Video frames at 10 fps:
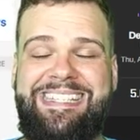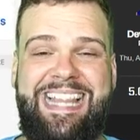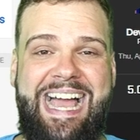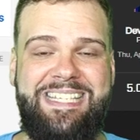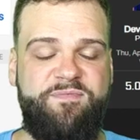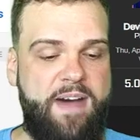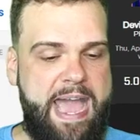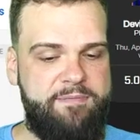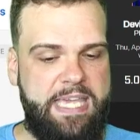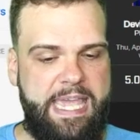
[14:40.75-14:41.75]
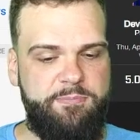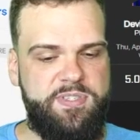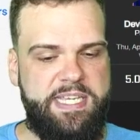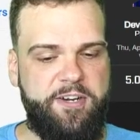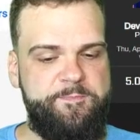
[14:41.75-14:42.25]
in his last 5
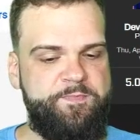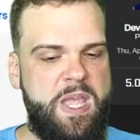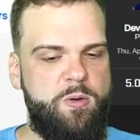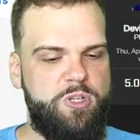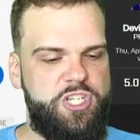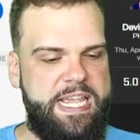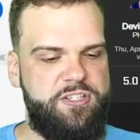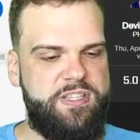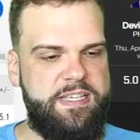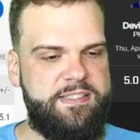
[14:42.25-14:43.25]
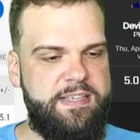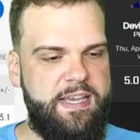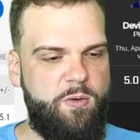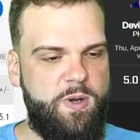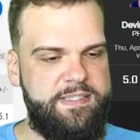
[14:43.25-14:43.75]
games here. We'll change this
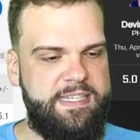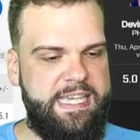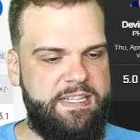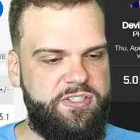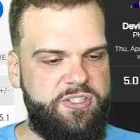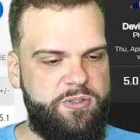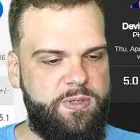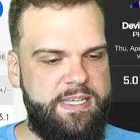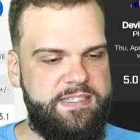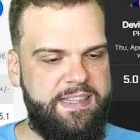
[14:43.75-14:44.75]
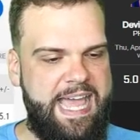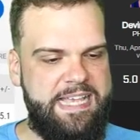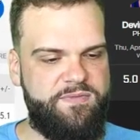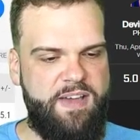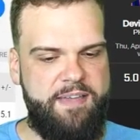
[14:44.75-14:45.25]
once again to his
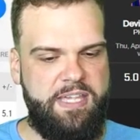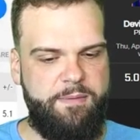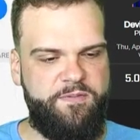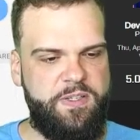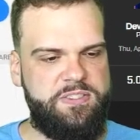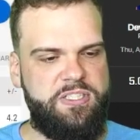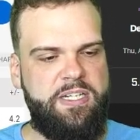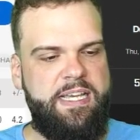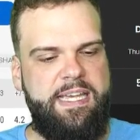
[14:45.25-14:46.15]
last 5 game filter,